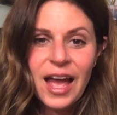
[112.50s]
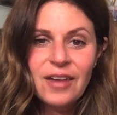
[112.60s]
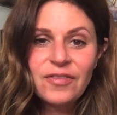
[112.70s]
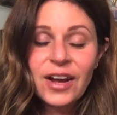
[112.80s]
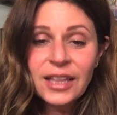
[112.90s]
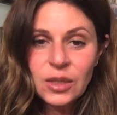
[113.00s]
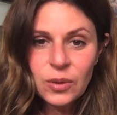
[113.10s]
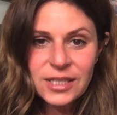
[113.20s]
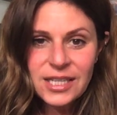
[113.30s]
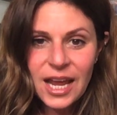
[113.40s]
And finally,
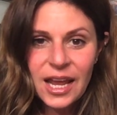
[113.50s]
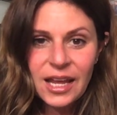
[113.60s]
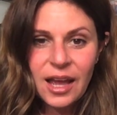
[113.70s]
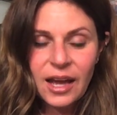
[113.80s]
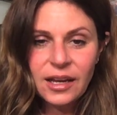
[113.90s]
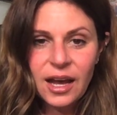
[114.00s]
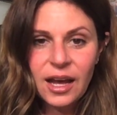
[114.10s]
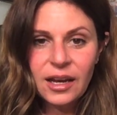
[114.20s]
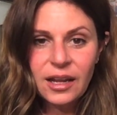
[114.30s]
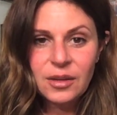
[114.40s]
one day, I
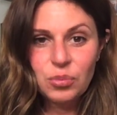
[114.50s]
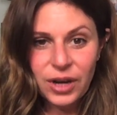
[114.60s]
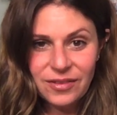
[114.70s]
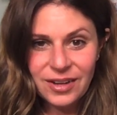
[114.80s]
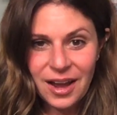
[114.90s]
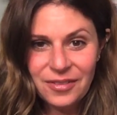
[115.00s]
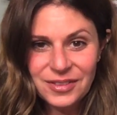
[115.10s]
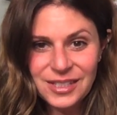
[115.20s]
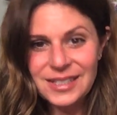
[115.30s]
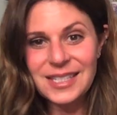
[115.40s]
got brave
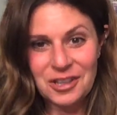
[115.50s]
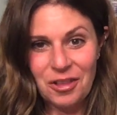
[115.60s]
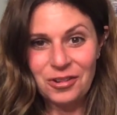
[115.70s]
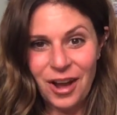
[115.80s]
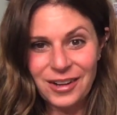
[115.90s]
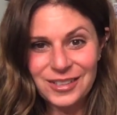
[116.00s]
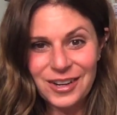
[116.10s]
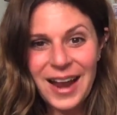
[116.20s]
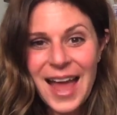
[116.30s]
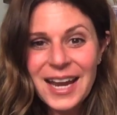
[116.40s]
enough to see another
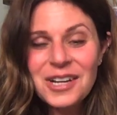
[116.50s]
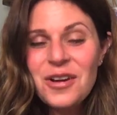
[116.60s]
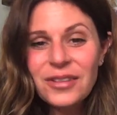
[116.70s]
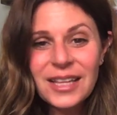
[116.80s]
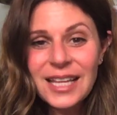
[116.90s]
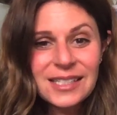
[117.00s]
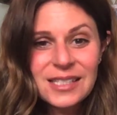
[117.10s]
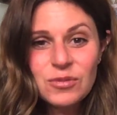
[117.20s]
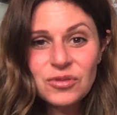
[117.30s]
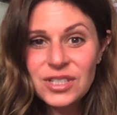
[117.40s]
doctor. And I know that that
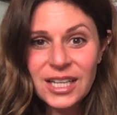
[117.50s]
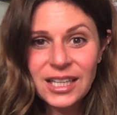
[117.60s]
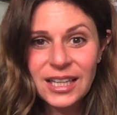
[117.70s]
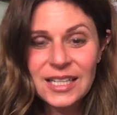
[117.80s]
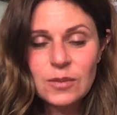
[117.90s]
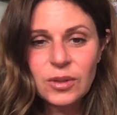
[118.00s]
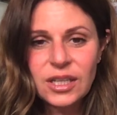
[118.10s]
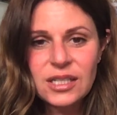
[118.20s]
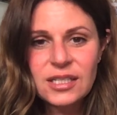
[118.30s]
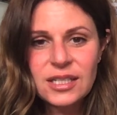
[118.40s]
seems ridiculous
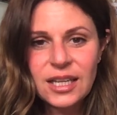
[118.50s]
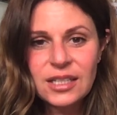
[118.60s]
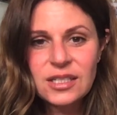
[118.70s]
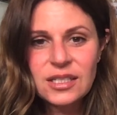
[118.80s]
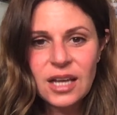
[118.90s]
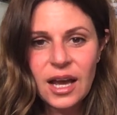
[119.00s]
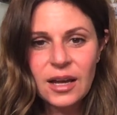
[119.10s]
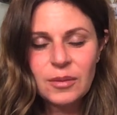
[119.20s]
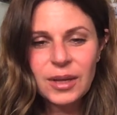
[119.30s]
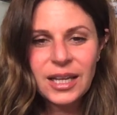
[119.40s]
because it's
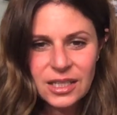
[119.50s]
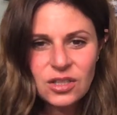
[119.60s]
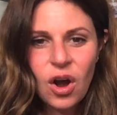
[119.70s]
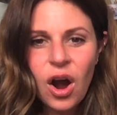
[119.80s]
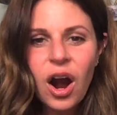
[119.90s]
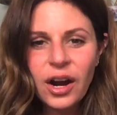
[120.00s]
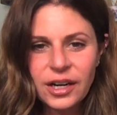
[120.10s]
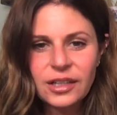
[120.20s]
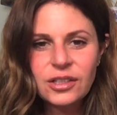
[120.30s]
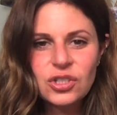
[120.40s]
um, it is
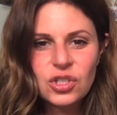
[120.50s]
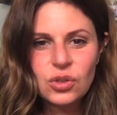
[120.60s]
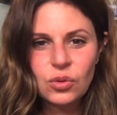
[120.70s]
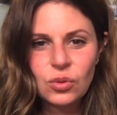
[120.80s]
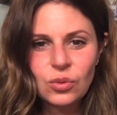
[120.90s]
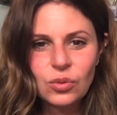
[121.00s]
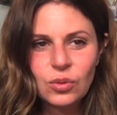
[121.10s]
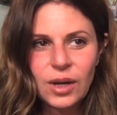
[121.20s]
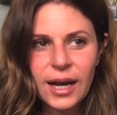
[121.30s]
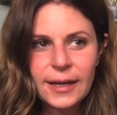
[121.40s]
hard
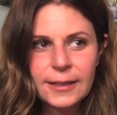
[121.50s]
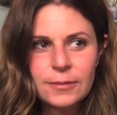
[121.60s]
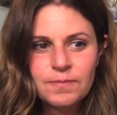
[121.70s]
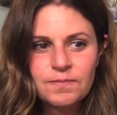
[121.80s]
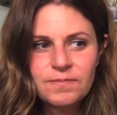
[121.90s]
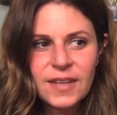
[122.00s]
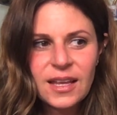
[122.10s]
to um,